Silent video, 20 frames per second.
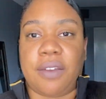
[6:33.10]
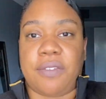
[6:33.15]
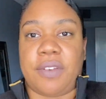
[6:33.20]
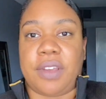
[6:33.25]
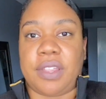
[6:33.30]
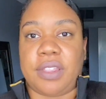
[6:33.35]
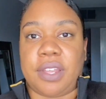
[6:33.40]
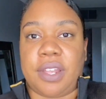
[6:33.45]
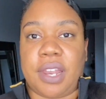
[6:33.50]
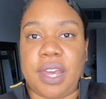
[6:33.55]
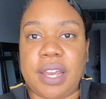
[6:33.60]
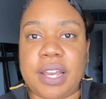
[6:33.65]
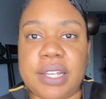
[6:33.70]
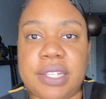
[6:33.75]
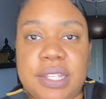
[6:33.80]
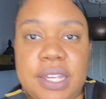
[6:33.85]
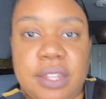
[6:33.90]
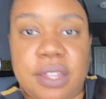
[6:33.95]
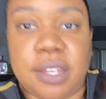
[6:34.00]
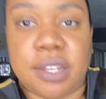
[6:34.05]
And then, like I
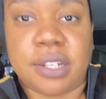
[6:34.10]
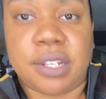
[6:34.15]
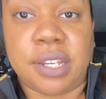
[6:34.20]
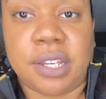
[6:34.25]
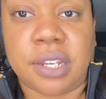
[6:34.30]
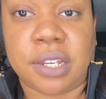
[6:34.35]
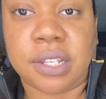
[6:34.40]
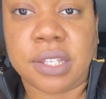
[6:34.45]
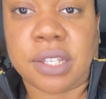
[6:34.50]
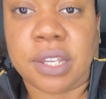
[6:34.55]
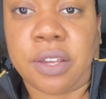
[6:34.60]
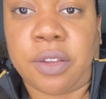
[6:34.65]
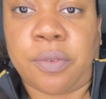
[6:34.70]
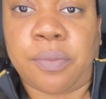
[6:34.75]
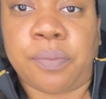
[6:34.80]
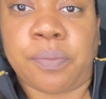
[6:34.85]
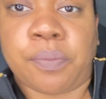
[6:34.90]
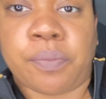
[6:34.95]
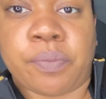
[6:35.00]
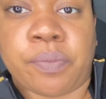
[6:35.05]
said, the Adidas
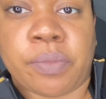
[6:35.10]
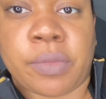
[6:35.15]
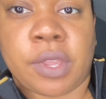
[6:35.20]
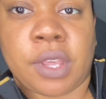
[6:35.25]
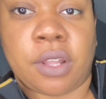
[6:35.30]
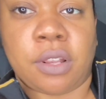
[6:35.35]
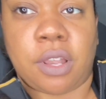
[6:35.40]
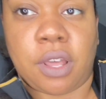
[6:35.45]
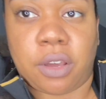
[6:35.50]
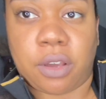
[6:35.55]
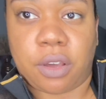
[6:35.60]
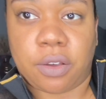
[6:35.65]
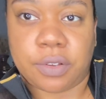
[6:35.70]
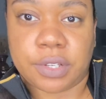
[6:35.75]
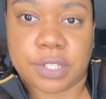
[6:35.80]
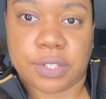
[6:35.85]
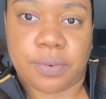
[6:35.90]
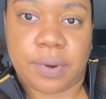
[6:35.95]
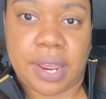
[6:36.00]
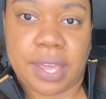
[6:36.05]
logo
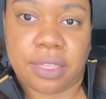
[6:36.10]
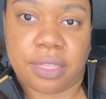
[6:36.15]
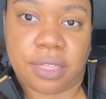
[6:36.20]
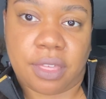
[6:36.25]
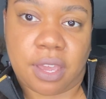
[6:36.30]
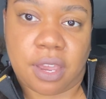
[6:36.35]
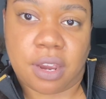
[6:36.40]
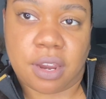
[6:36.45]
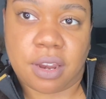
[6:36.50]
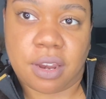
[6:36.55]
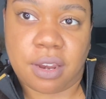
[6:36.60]
is right there.